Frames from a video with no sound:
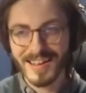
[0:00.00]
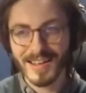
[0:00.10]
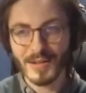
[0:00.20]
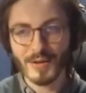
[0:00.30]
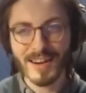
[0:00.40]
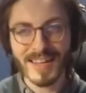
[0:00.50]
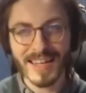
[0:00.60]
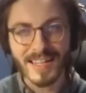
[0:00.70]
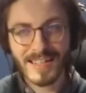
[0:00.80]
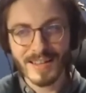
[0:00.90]
is trying to
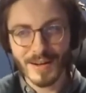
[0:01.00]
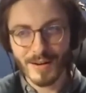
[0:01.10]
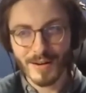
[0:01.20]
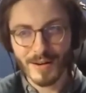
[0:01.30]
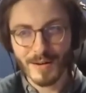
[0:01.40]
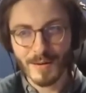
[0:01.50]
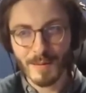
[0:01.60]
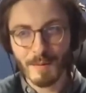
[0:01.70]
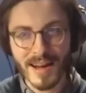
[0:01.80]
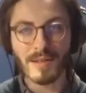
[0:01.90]
get into their
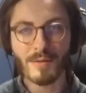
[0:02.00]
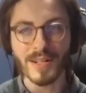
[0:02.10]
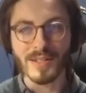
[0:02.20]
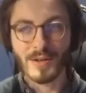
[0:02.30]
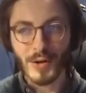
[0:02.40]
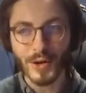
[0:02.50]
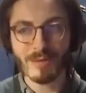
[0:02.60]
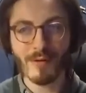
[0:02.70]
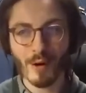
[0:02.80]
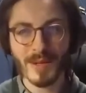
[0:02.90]
minds of what's
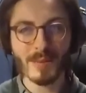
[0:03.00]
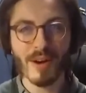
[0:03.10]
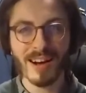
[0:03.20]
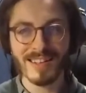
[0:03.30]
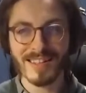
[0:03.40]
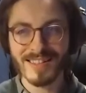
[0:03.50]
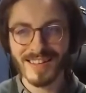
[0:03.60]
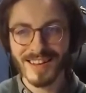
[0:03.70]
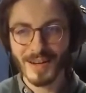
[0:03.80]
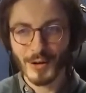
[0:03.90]
good performance
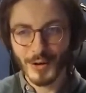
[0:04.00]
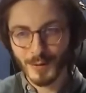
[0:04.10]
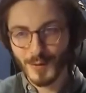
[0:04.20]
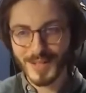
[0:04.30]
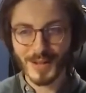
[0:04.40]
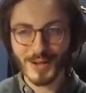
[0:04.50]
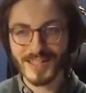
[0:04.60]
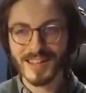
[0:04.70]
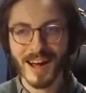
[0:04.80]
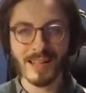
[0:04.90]
practice, what's the
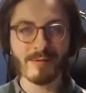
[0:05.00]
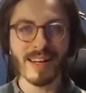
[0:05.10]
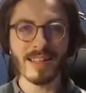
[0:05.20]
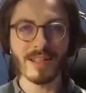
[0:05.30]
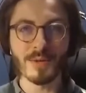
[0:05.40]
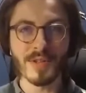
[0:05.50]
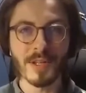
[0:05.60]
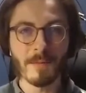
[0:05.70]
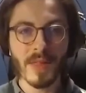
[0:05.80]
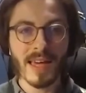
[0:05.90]
good style of playing the
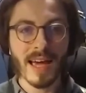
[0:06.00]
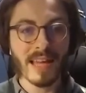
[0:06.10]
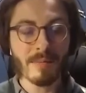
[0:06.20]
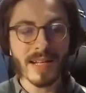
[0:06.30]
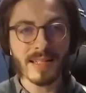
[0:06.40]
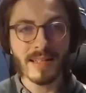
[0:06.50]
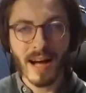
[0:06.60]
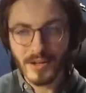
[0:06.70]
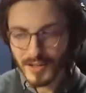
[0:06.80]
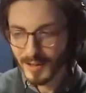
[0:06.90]
lute. And that means
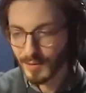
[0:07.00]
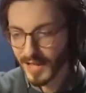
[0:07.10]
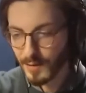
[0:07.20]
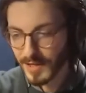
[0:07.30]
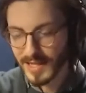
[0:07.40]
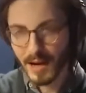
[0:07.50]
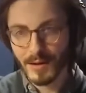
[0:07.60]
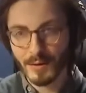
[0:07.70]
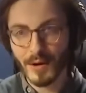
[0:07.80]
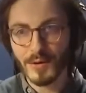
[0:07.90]
not just to play what
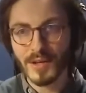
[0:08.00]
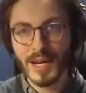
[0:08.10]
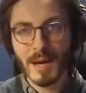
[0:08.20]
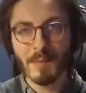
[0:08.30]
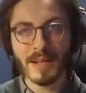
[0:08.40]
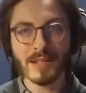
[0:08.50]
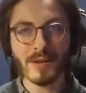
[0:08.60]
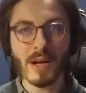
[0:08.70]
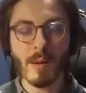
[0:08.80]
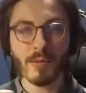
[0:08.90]
Dowling wrote, but to
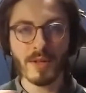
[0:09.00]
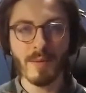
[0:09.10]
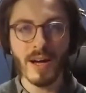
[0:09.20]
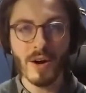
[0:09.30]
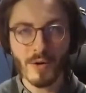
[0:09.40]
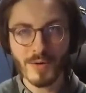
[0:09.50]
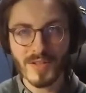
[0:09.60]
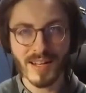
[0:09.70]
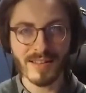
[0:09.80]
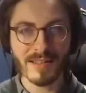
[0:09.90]
come up with my own
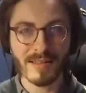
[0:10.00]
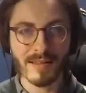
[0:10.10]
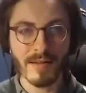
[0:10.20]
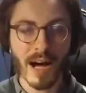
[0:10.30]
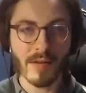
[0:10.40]
sense of how